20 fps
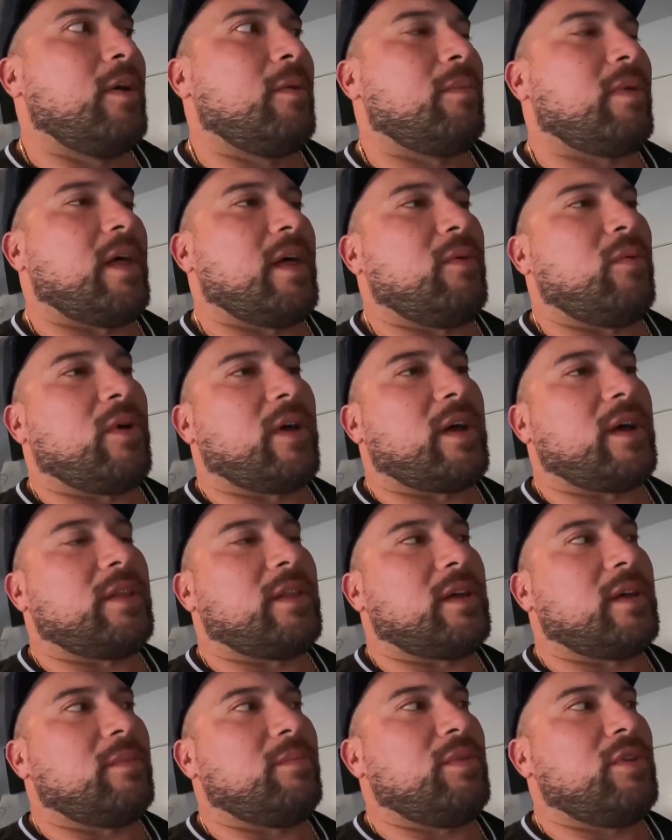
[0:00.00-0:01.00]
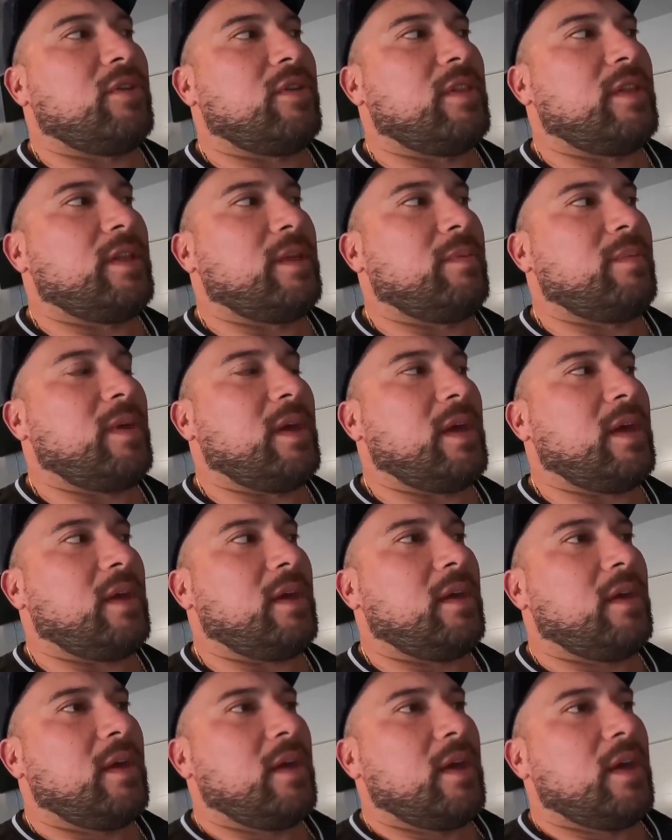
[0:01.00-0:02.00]
Probably work on the computer a little bit,
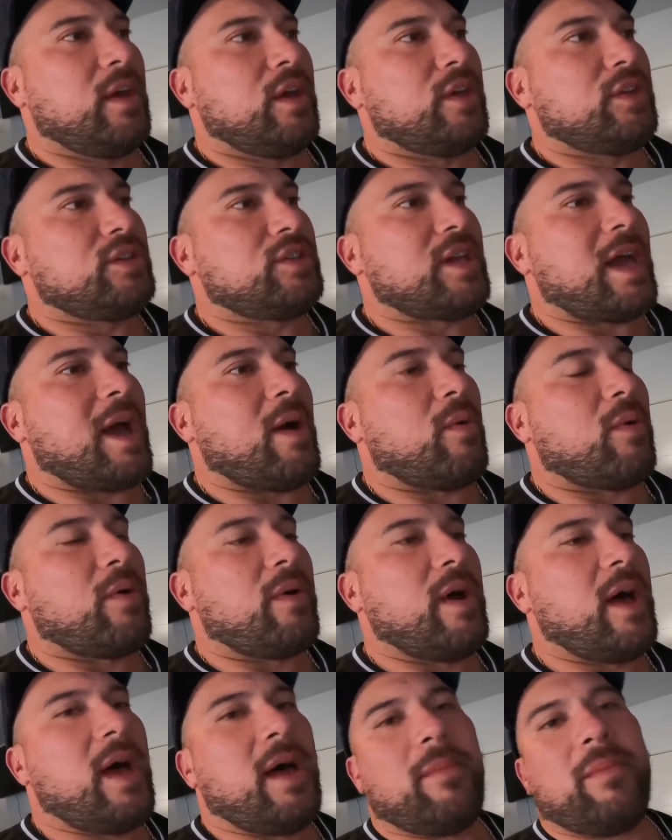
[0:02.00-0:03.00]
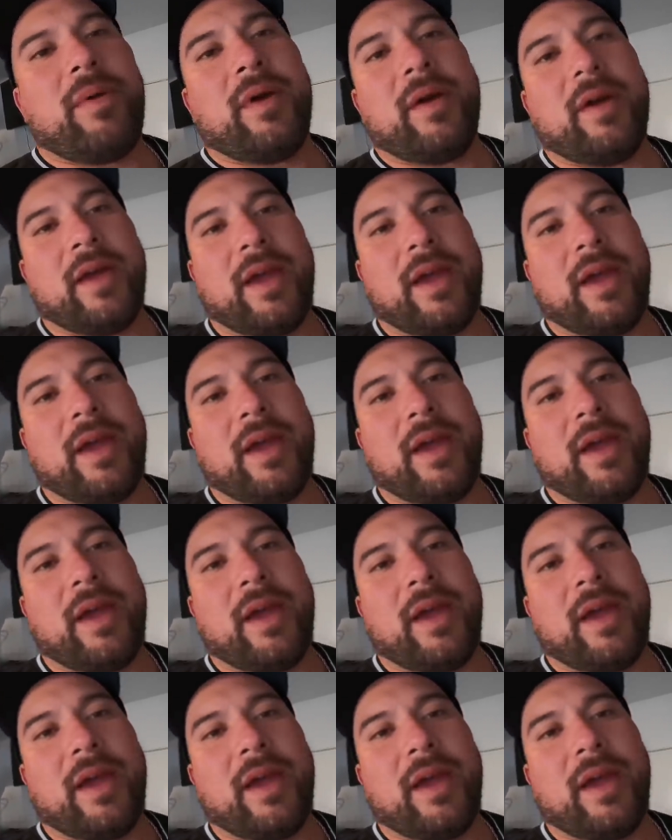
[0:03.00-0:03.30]
shower up,